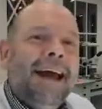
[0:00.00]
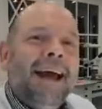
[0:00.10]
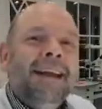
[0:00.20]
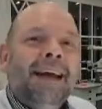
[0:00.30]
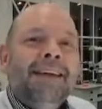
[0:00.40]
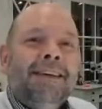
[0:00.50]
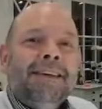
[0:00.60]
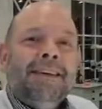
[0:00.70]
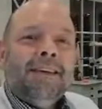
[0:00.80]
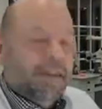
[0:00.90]
And then
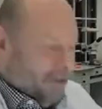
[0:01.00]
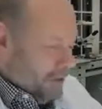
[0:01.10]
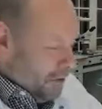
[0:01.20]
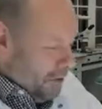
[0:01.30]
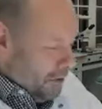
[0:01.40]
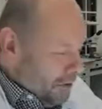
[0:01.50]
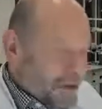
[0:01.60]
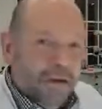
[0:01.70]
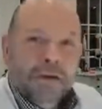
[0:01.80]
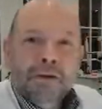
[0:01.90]

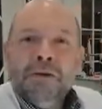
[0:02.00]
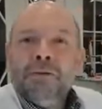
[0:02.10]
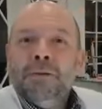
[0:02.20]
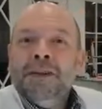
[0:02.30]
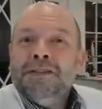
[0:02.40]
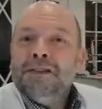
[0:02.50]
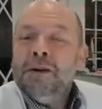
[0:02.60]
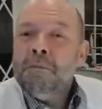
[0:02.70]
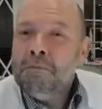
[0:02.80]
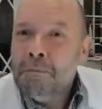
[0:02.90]

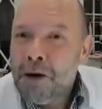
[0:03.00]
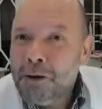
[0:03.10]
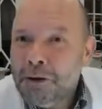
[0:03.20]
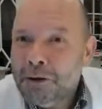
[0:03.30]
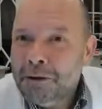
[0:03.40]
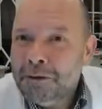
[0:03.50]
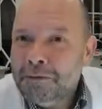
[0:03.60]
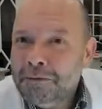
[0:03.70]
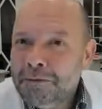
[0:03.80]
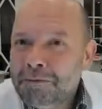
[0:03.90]
Swiss model,
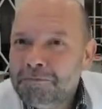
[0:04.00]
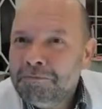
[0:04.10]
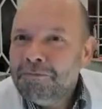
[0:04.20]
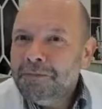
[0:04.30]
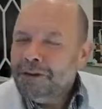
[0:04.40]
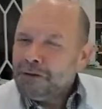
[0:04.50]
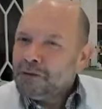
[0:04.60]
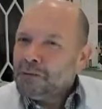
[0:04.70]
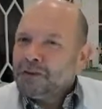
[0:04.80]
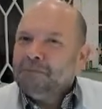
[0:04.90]
not
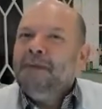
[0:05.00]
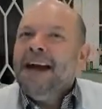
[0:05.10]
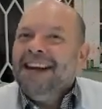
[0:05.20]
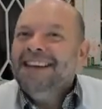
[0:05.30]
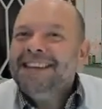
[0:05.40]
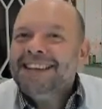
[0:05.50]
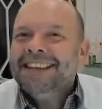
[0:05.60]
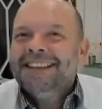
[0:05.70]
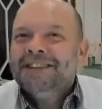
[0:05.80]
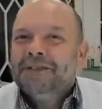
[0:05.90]
Swiss made.
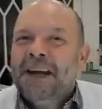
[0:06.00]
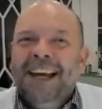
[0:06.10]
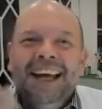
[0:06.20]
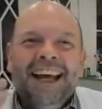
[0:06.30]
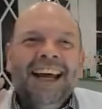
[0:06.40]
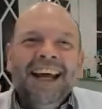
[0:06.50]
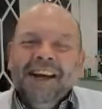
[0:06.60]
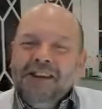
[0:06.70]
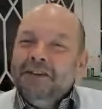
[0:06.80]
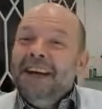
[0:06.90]
So
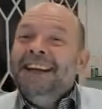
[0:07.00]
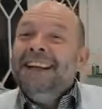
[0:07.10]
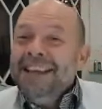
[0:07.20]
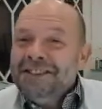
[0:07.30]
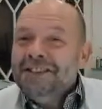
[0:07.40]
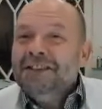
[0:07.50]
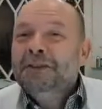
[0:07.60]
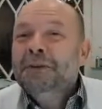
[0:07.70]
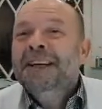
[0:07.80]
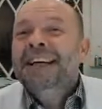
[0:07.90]
it isn't
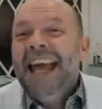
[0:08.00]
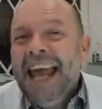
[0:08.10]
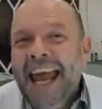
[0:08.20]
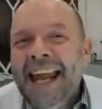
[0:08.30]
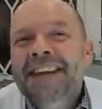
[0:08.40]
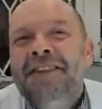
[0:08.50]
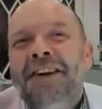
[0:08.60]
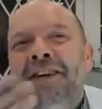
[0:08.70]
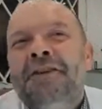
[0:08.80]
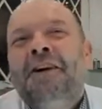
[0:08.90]
doing
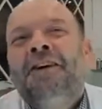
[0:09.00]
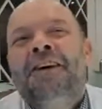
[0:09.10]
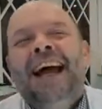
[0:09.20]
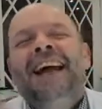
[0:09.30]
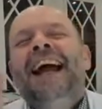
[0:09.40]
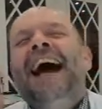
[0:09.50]
anything wrong, and